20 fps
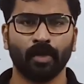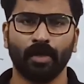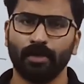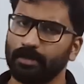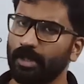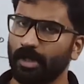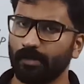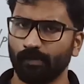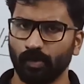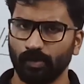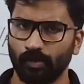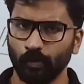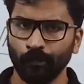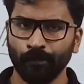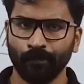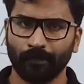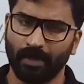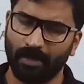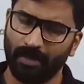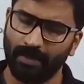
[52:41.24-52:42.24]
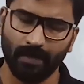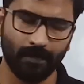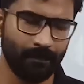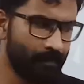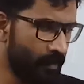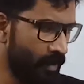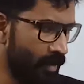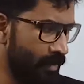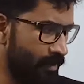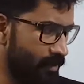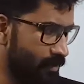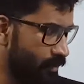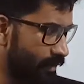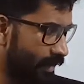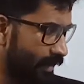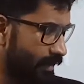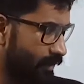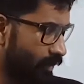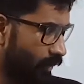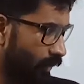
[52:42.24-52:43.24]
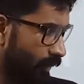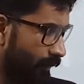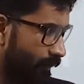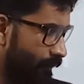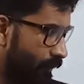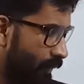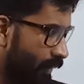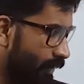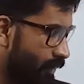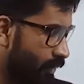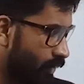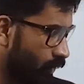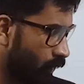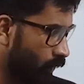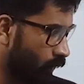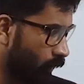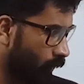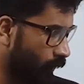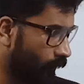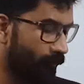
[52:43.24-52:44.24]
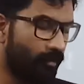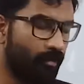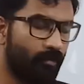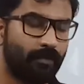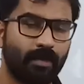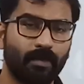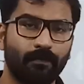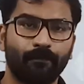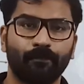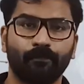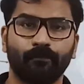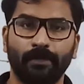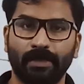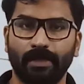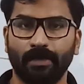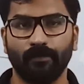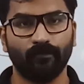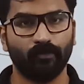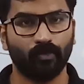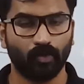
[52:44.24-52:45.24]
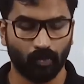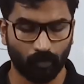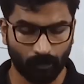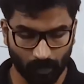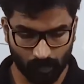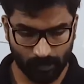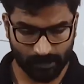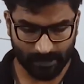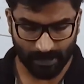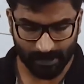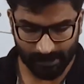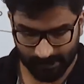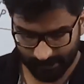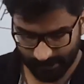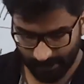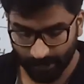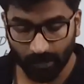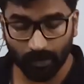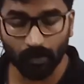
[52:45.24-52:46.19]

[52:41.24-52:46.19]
Thermo 2. Clear? So that's all, right? So we will be meeting for tomorrow's class. Thank